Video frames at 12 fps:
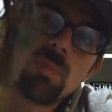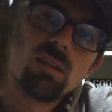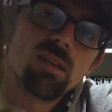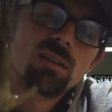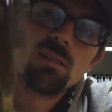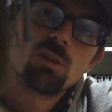
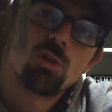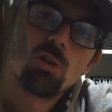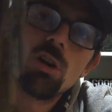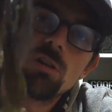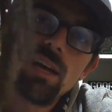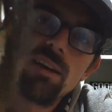
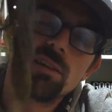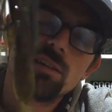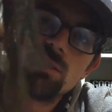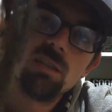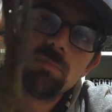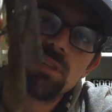crawdad or
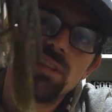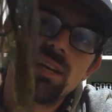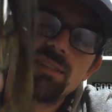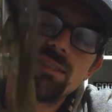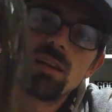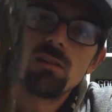something like
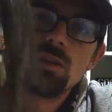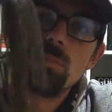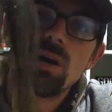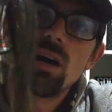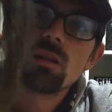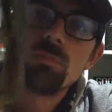that on the
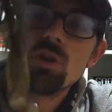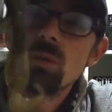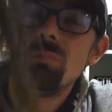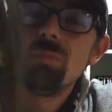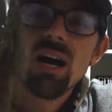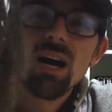bottom. You can
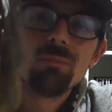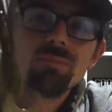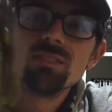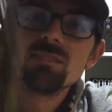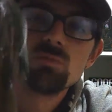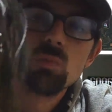pop it,
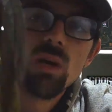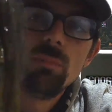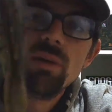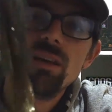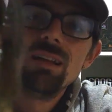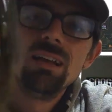swim it,
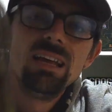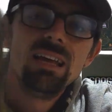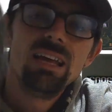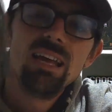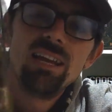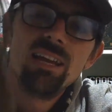
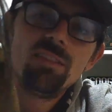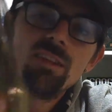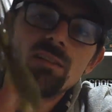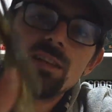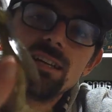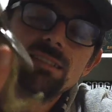anything
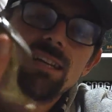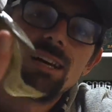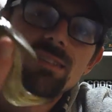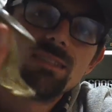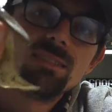like that. These